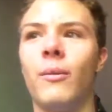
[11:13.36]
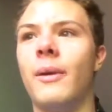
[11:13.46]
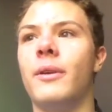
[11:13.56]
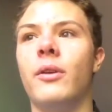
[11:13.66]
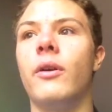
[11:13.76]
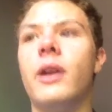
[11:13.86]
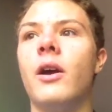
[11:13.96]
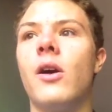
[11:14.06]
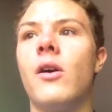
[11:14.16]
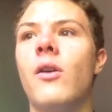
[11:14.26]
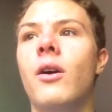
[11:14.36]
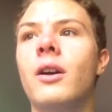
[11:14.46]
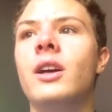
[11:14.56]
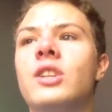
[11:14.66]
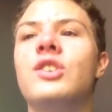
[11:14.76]
maybe Yu-Gi-Oh.
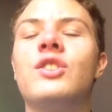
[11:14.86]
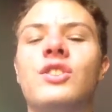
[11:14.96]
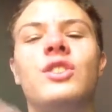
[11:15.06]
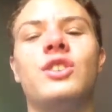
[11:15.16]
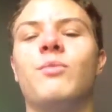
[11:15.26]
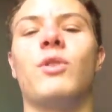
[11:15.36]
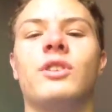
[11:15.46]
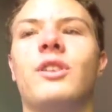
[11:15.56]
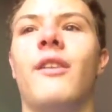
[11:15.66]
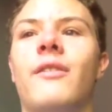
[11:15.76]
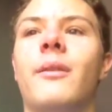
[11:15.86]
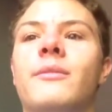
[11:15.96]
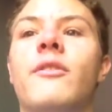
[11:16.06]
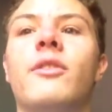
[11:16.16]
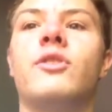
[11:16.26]
Just more stuff. I'm
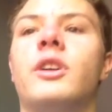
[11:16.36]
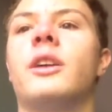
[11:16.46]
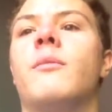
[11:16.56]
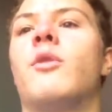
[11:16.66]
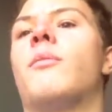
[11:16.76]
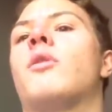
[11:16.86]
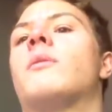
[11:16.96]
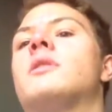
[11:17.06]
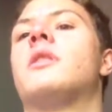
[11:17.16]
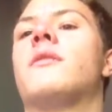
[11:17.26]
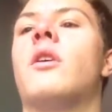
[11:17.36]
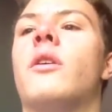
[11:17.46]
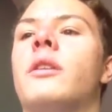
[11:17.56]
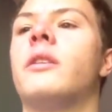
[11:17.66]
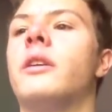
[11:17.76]
definitely trying to get more Pokemon stuff
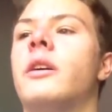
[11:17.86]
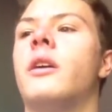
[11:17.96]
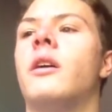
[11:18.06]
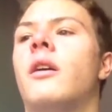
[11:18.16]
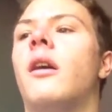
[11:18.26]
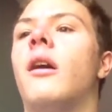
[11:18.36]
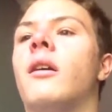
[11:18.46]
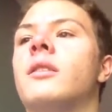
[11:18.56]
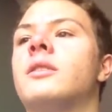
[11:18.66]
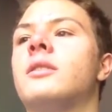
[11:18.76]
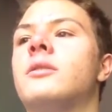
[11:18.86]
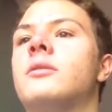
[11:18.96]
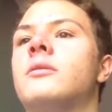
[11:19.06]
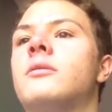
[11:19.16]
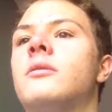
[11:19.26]
going.
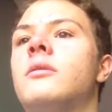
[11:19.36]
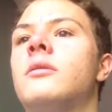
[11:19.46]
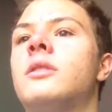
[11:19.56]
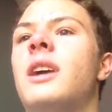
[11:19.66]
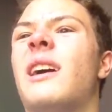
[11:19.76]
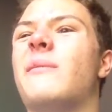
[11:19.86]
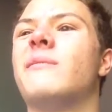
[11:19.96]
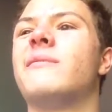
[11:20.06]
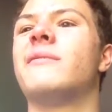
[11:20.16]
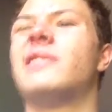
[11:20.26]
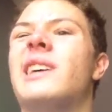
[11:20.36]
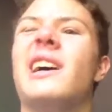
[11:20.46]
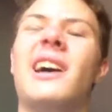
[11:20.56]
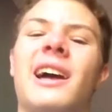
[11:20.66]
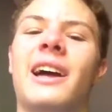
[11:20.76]
So yeah,
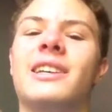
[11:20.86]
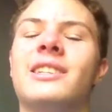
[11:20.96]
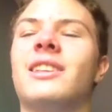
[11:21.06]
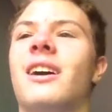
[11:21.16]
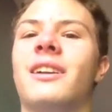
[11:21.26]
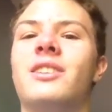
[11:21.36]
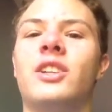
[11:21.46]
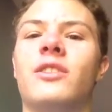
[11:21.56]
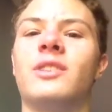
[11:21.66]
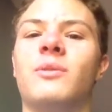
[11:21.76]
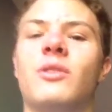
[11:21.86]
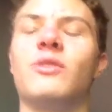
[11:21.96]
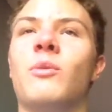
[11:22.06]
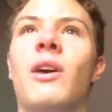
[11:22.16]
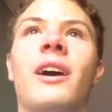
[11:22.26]
I just thought I'd share this with you
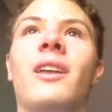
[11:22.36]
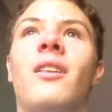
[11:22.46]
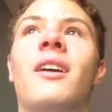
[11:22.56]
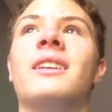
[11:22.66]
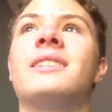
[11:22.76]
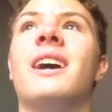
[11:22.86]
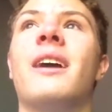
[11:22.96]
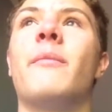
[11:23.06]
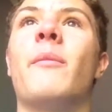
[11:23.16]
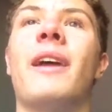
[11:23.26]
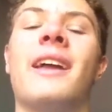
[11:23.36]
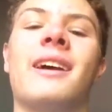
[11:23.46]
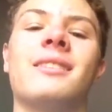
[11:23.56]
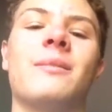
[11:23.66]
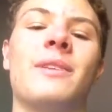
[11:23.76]
as well. I had a lot of time on my
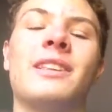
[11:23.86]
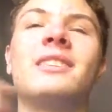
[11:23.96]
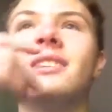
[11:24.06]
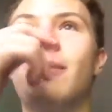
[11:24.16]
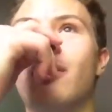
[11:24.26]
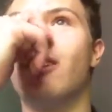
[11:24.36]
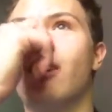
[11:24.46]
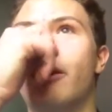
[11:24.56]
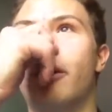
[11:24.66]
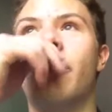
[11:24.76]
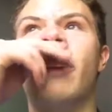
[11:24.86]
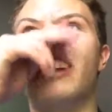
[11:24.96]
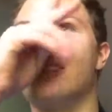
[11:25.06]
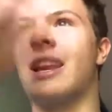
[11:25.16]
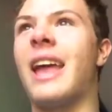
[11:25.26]
hands. I mean, it's summer, but I
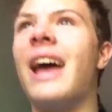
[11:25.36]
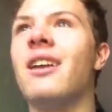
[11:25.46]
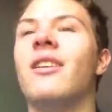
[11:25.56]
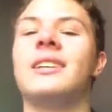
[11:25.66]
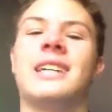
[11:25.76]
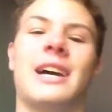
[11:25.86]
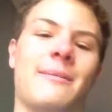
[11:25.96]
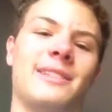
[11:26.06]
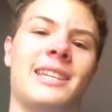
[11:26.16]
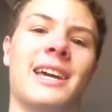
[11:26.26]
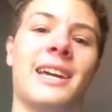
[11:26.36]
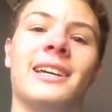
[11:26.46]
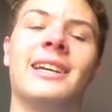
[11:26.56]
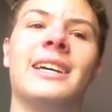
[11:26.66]
had a lot of time today,